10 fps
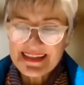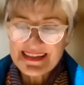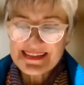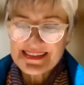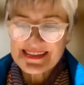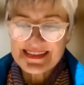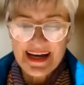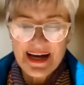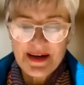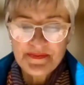is,
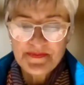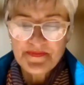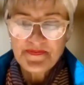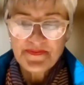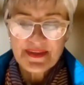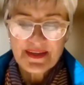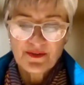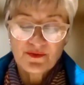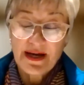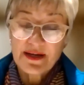
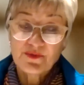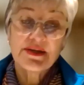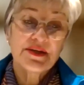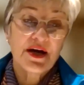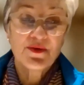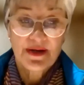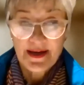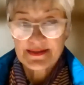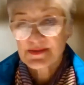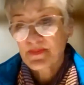we know her
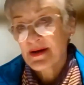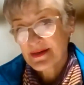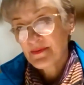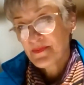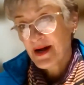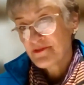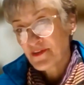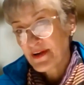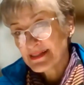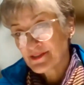as Spunky by our
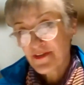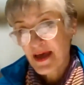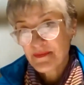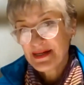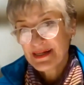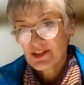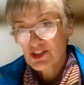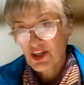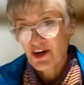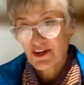friends, family,
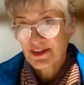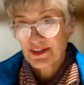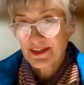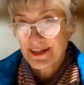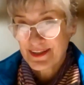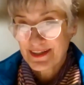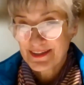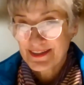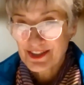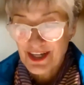CHOC,
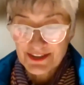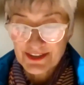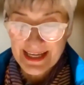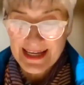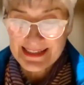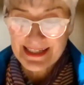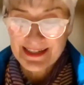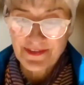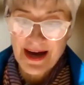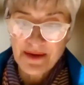the childhood cancer
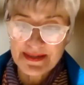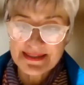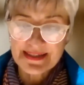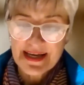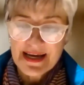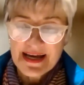environment,